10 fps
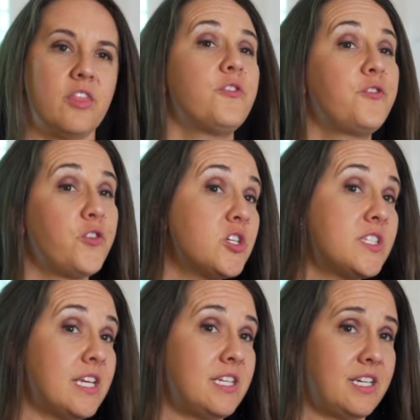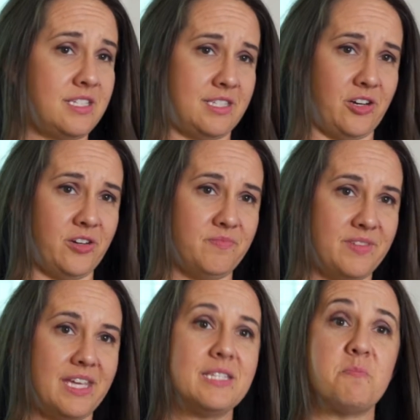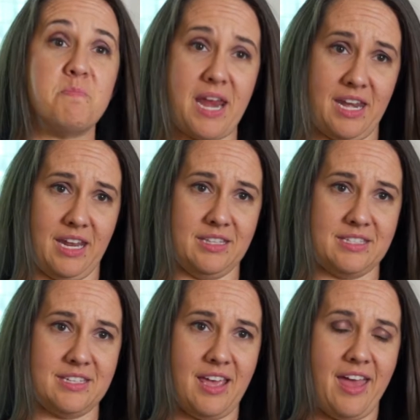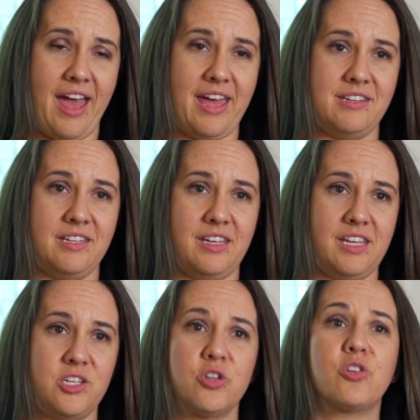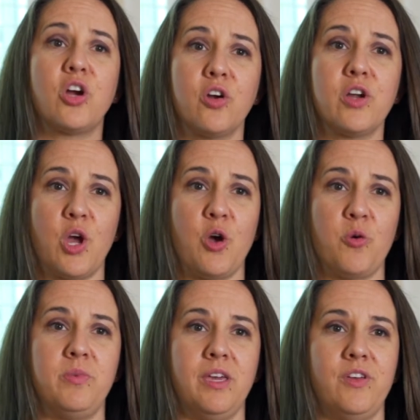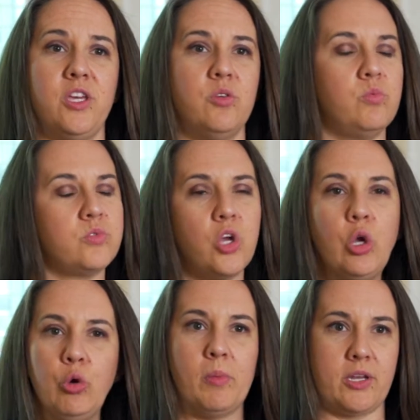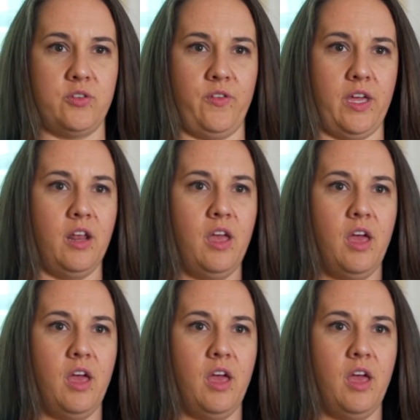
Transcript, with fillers: The first thing to consider is maintenance. And is your current home giving you too much of it?